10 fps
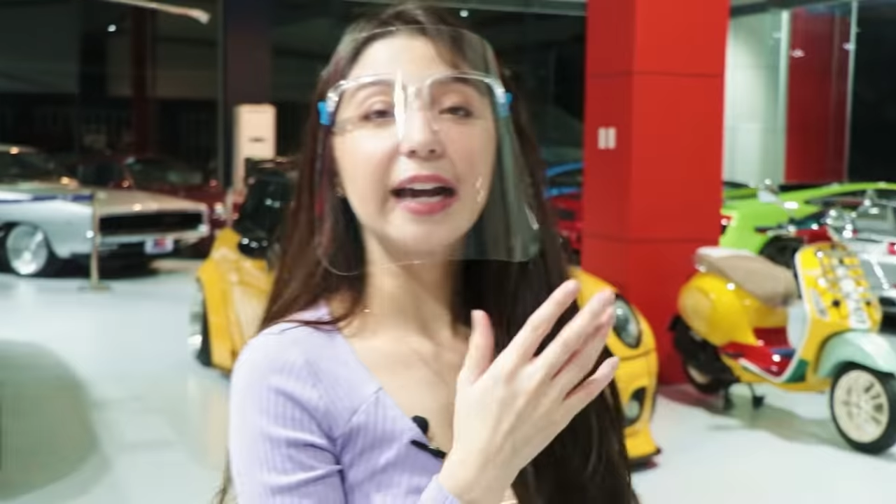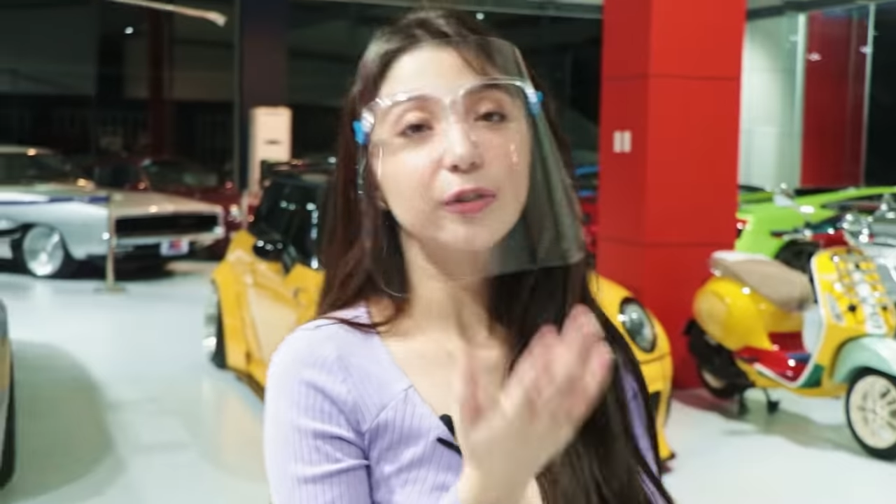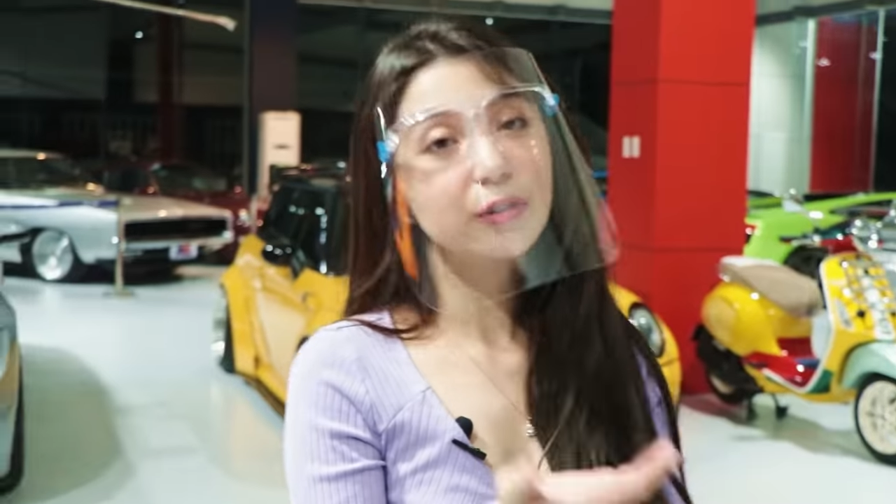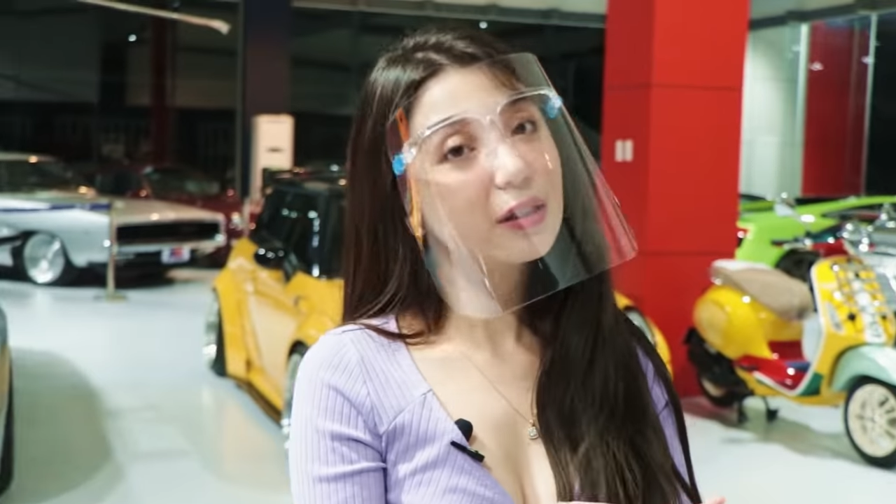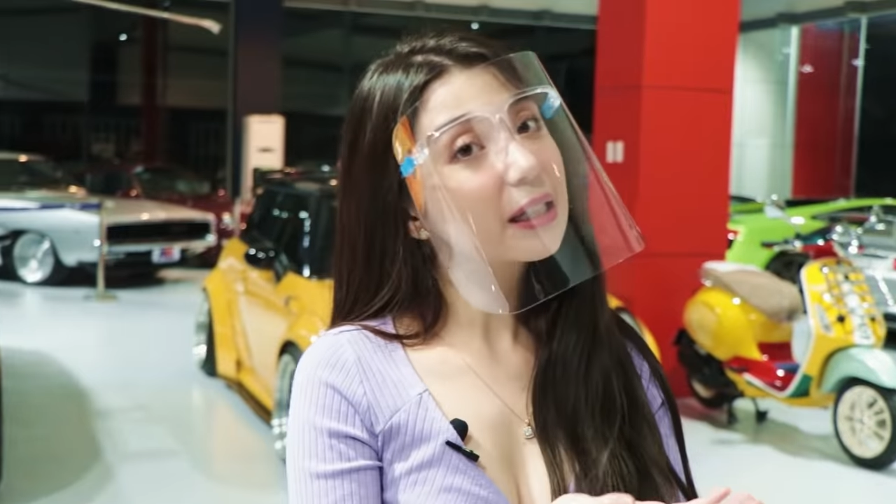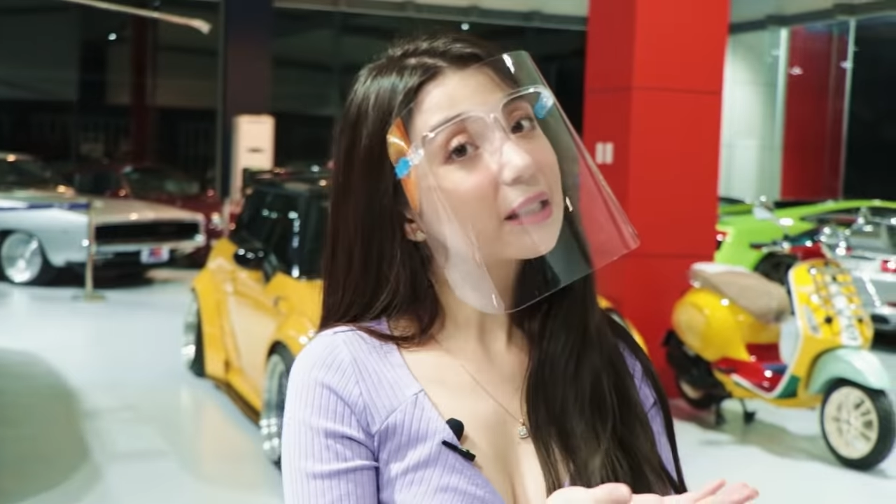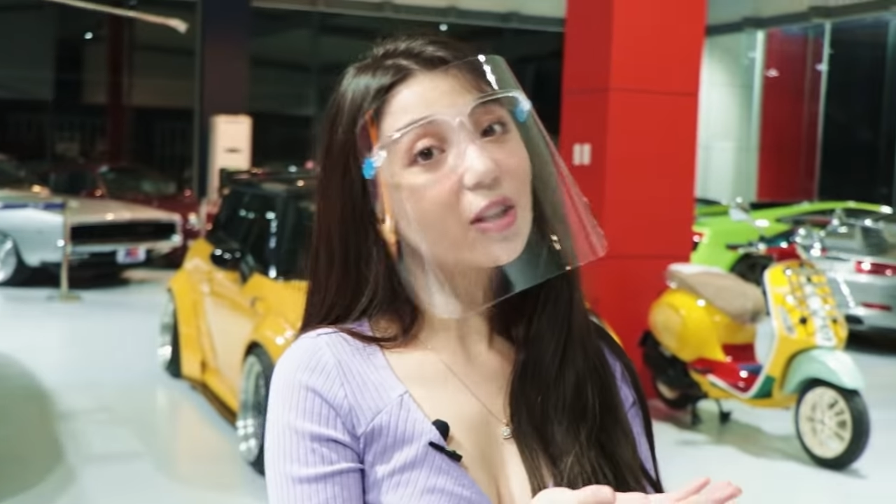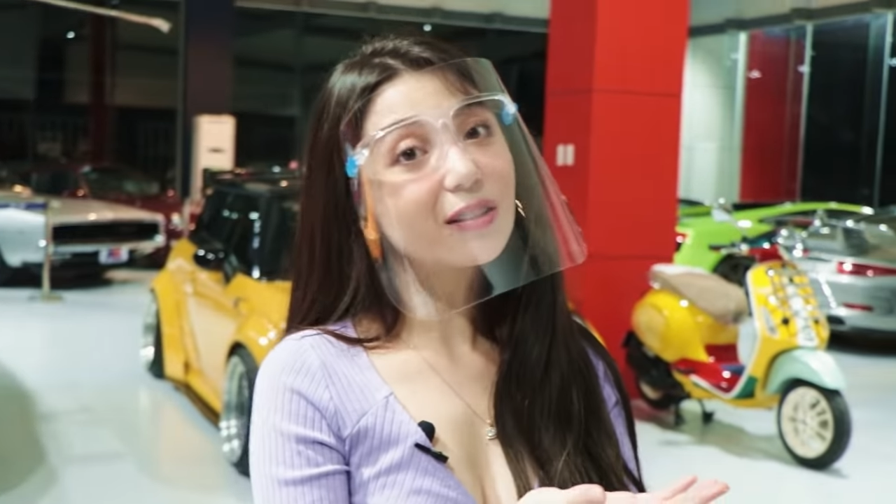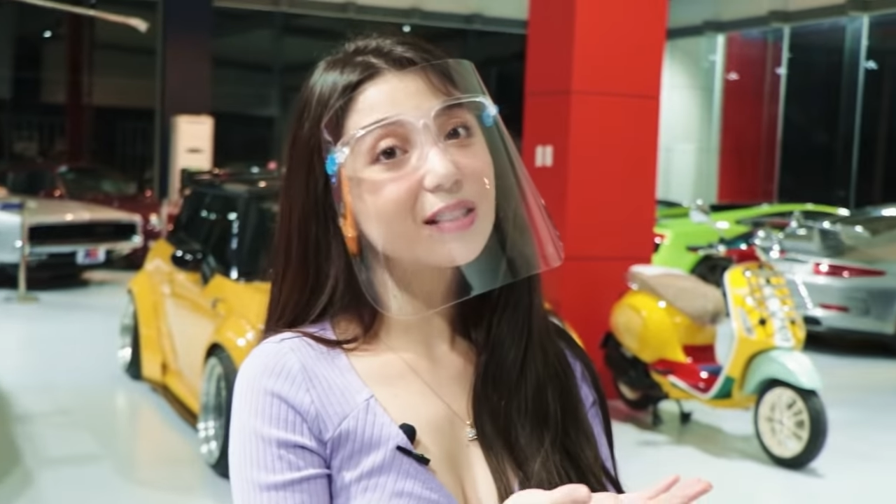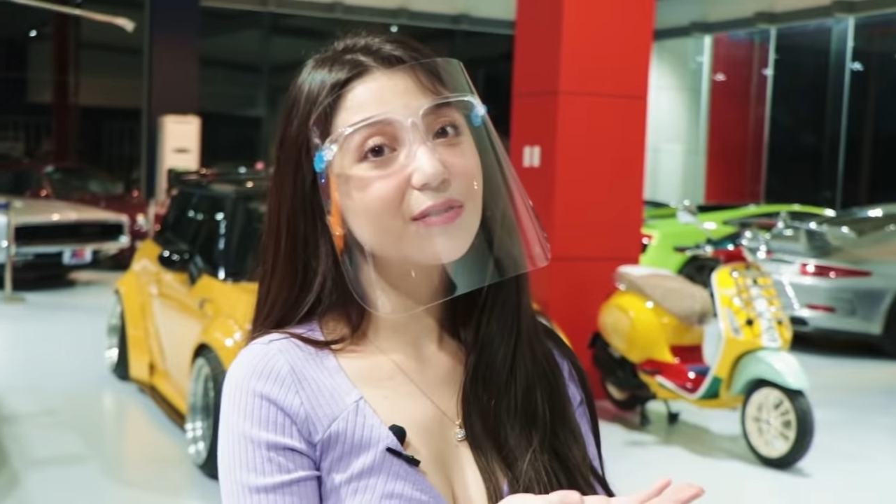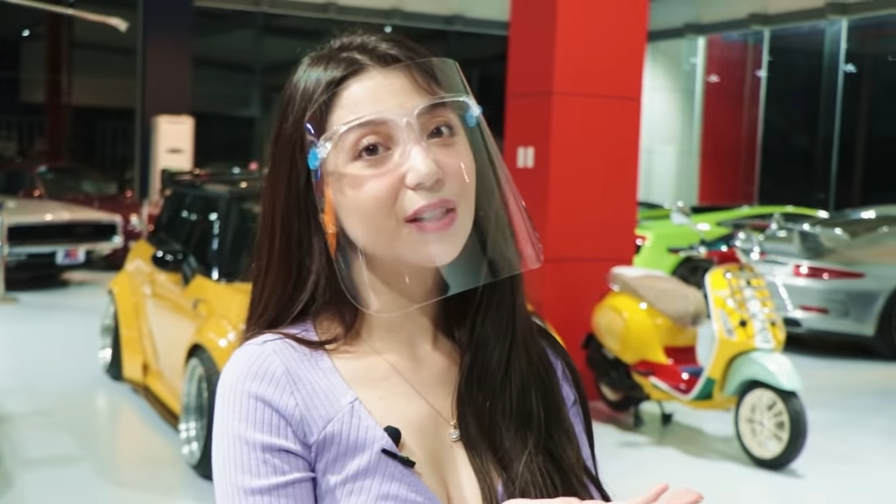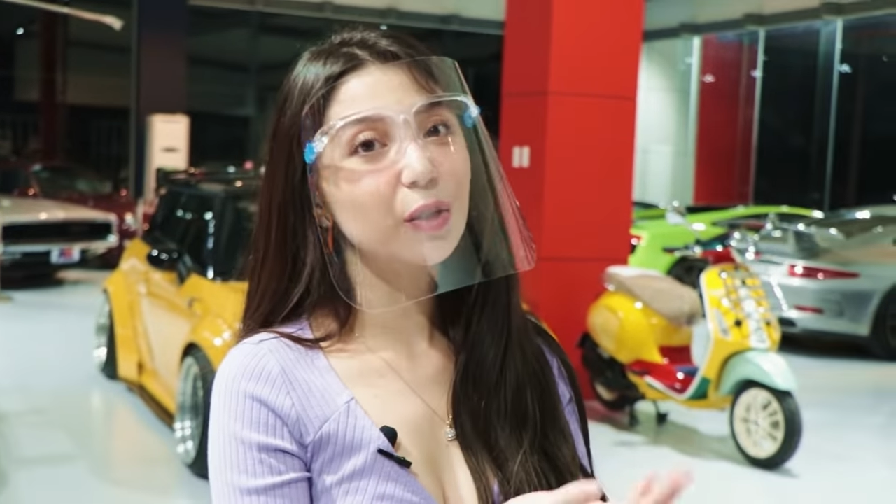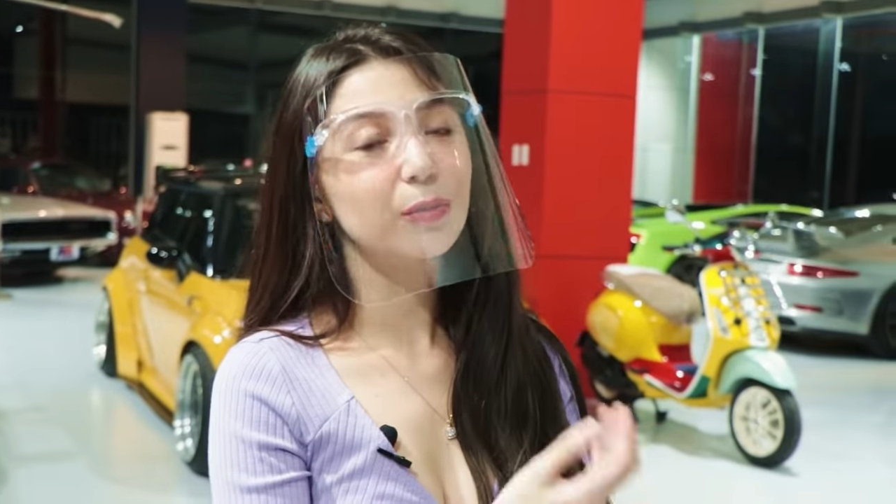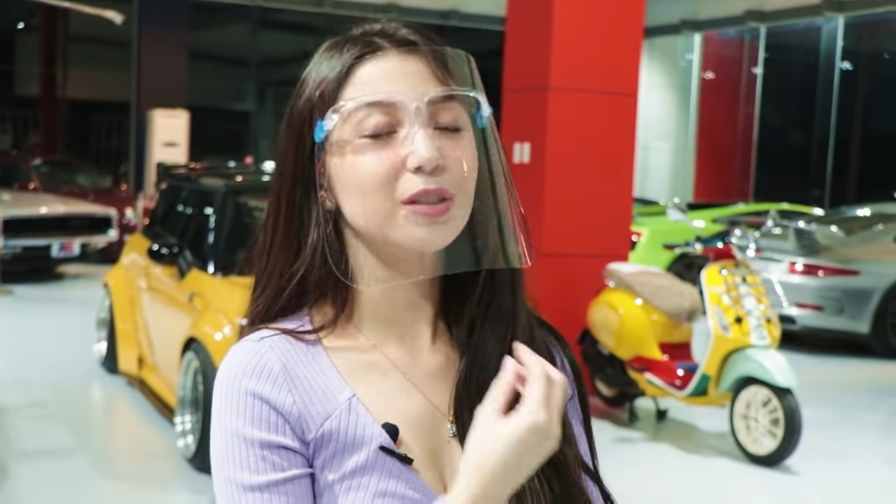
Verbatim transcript: I know you clicked on this video